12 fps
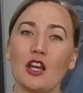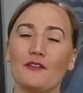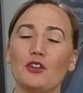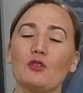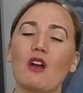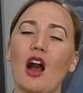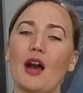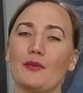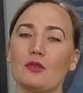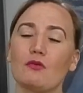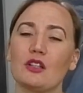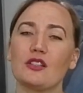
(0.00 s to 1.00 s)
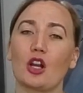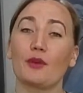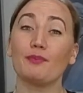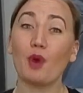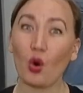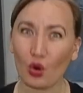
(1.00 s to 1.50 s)
A few common ones
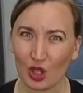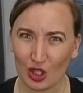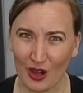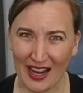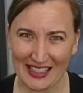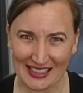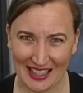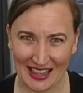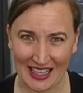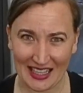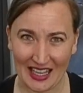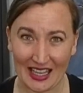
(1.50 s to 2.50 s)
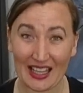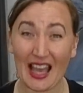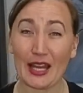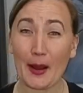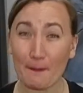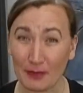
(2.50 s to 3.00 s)
are polarized thinking,
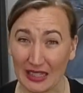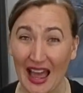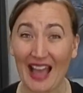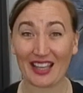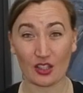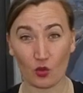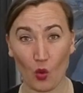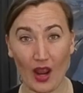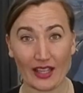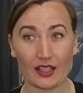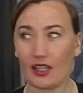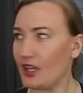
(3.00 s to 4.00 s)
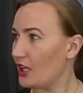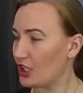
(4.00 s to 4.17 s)
kind of black and white.